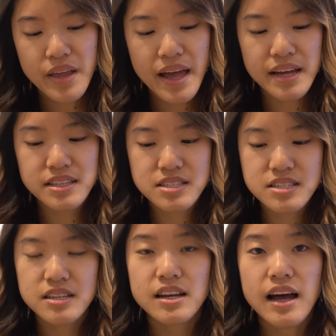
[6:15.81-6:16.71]
And
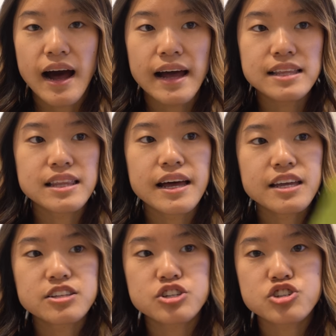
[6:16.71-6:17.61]
I
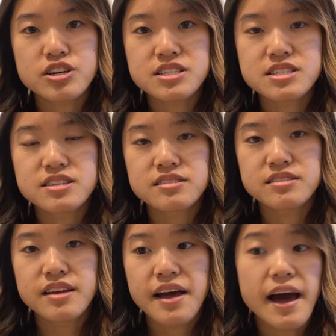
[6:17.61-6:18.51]
like to just
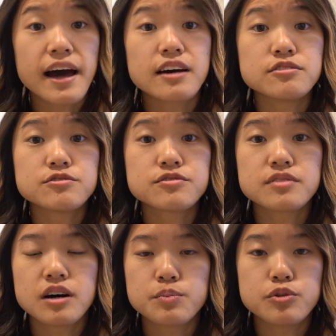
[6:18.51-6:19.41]
have
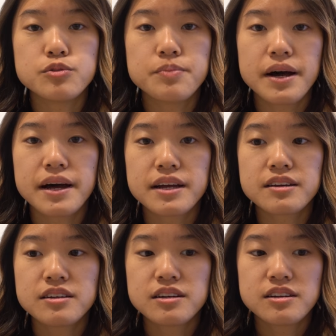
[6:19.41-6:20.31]
a poop bag
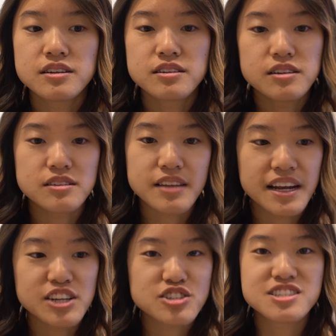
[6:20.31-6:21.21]
that
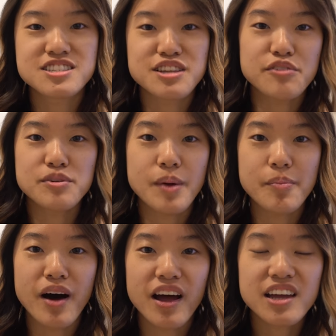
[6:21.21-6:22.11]
I just stuff in my
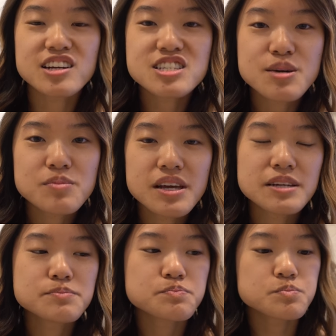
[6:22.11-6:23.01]
pocket or something.
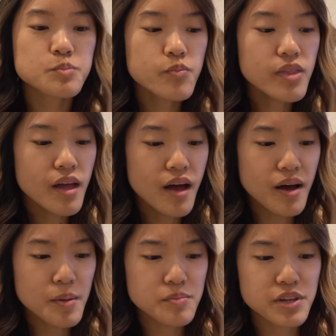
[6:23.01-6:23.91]

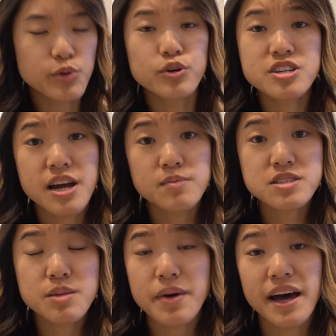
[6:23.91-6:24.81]
Um, there were times
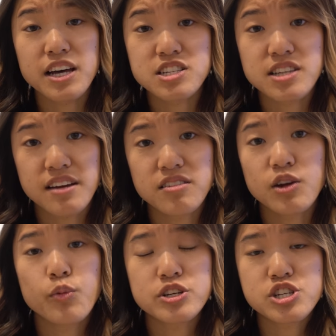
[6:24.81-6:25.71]
in the past, I
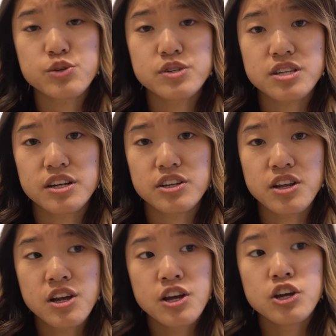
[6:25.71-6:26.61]
think when she was on
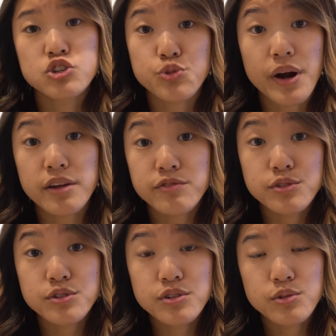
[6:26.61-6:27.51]
dry
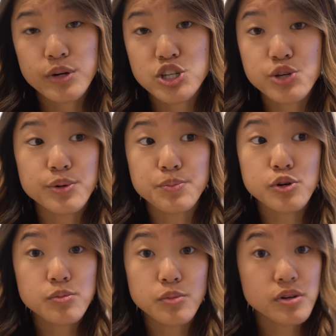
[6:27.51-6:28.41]
food, when she would
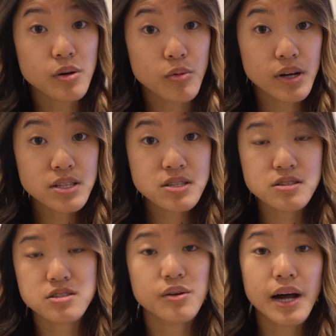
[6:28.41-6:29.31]
poop more than once,
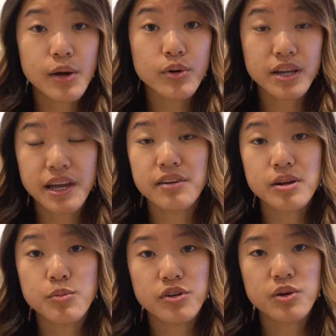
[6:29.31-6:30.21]
so I would
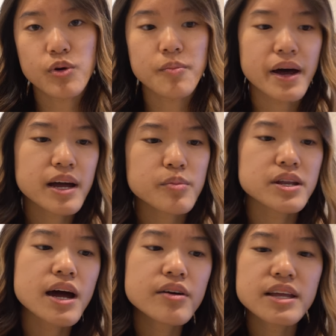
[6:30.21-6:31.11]
carry more than one bag, but
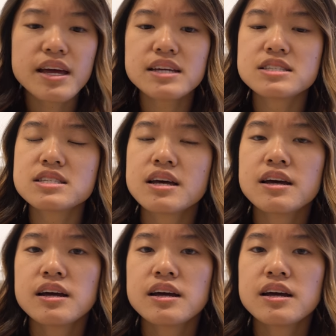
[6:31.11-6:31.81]
nowadays,